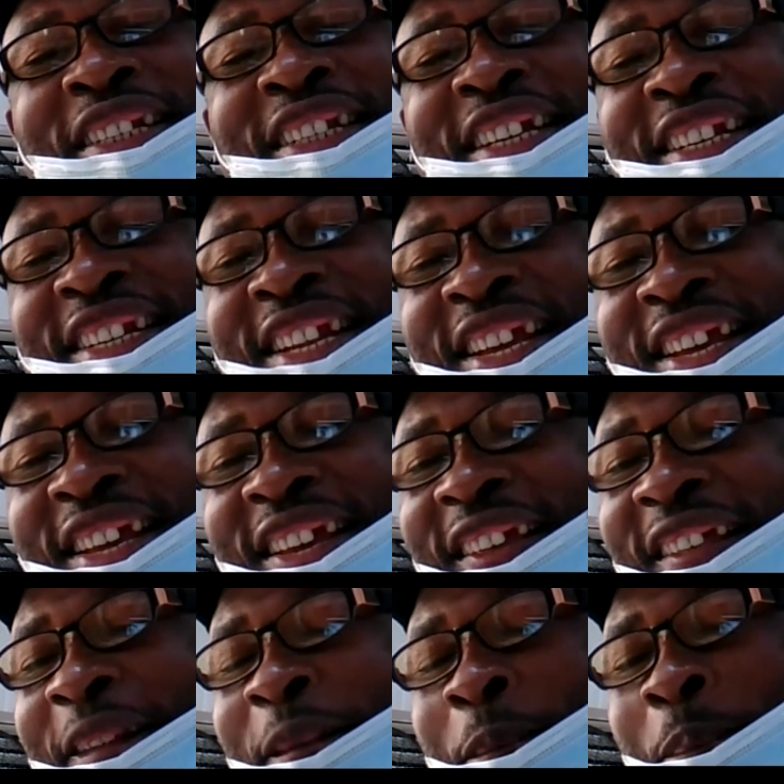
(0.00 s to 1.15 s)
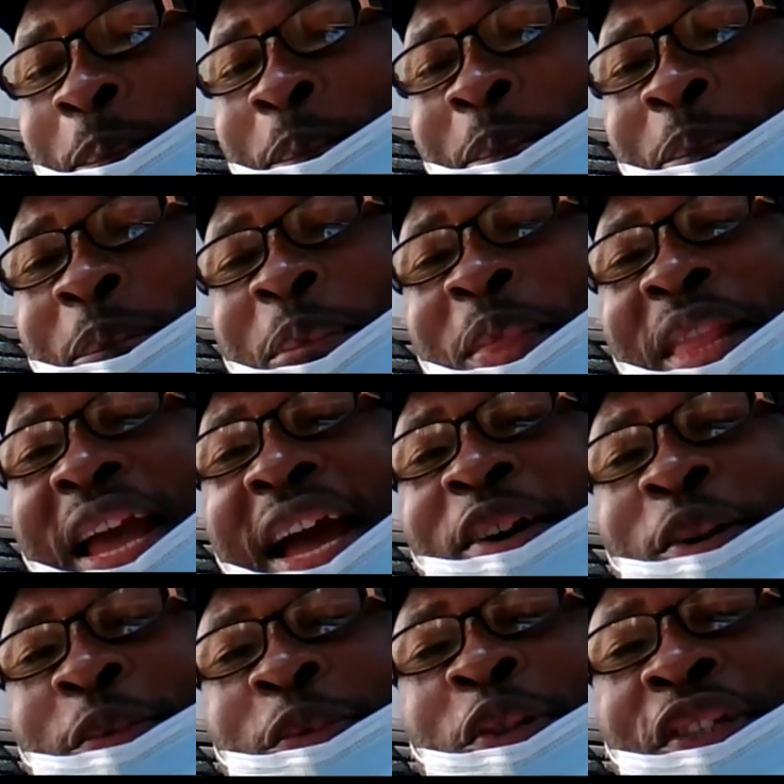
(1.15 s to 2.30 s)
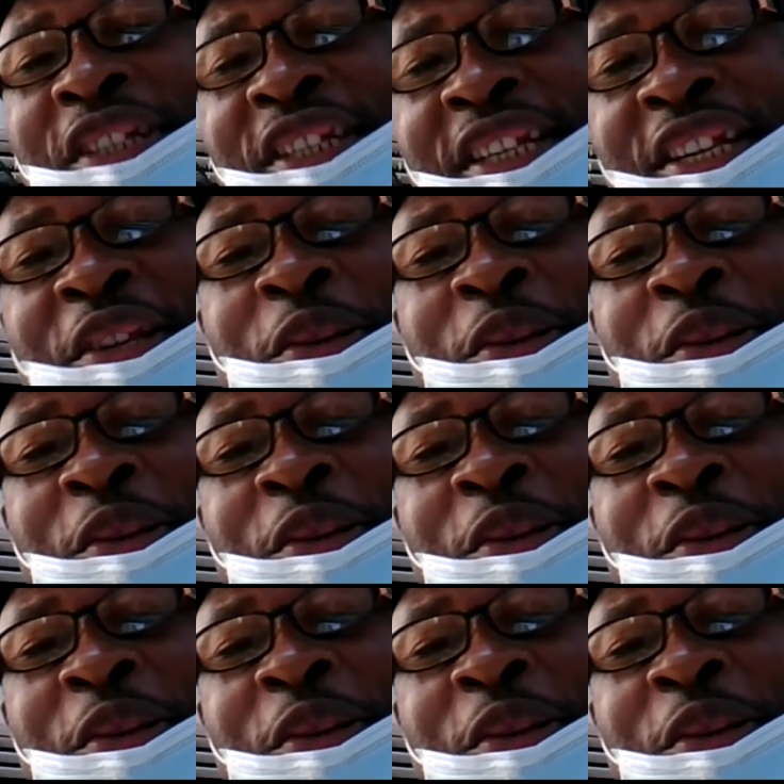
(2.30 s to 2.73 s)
it a day. I hope to see